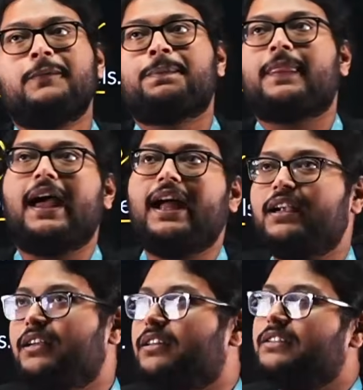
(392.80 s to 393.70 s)

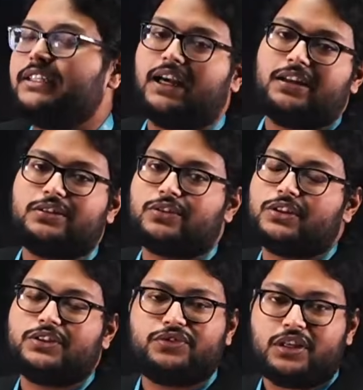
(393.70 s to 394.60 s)
And yeah, so
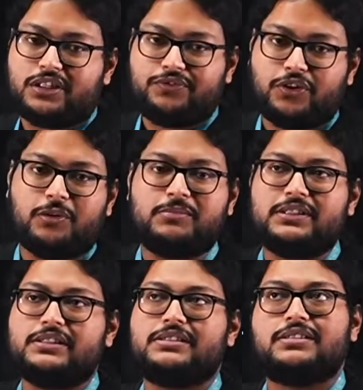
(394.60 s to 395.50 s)
if you are in
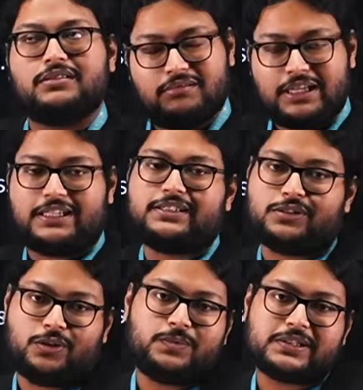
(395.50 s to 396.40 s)
formals, that is
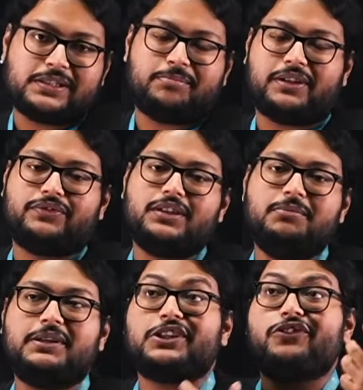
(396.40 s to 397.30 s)
obviously preferred,
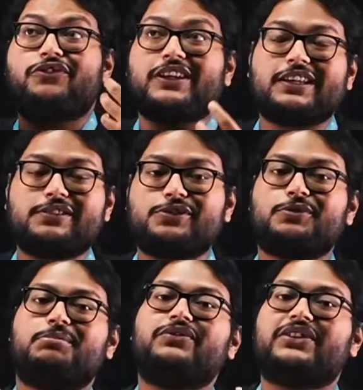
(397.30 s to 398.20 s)
but your face should
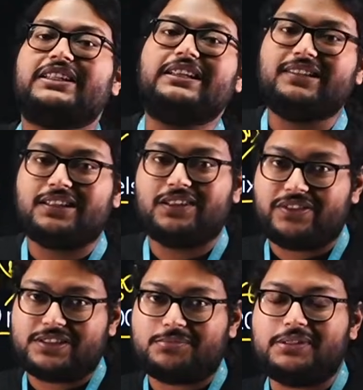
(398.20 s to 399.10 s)
be very clearly
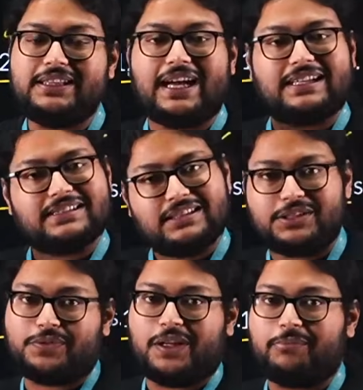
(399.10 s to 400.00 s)
visible. That is a
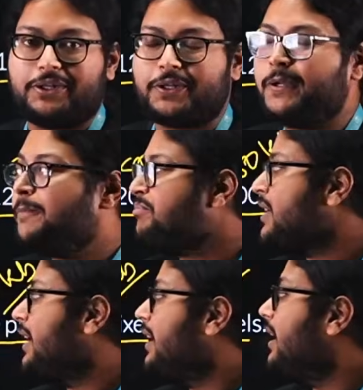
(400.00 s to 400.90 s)
requirement.
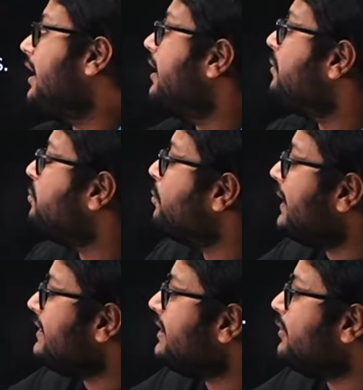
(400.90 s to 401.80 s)

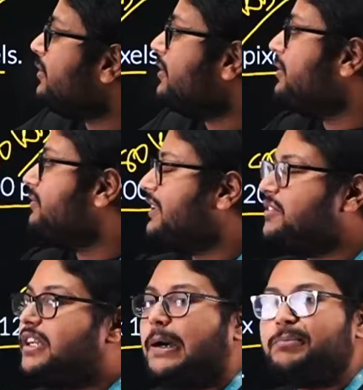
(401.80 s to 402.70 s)
One thing you note, when you
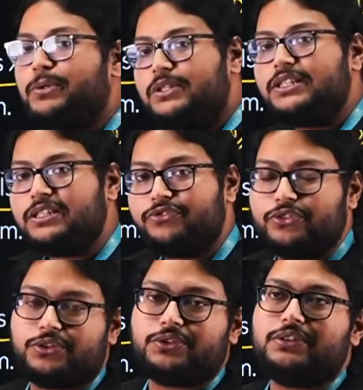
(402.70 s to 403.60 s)
are uploading the
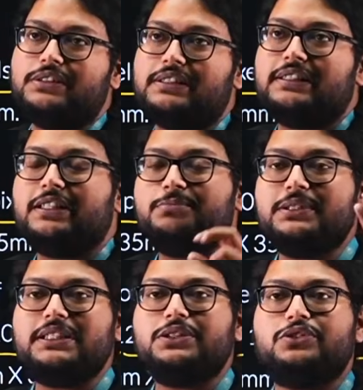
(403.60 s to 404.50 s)
photos,
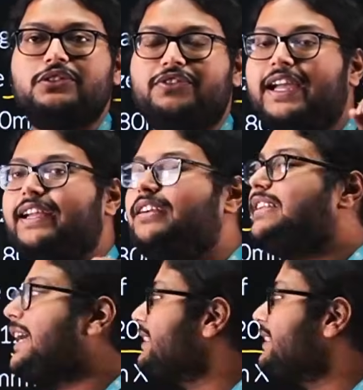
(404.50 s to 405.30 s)
tabhi you will find like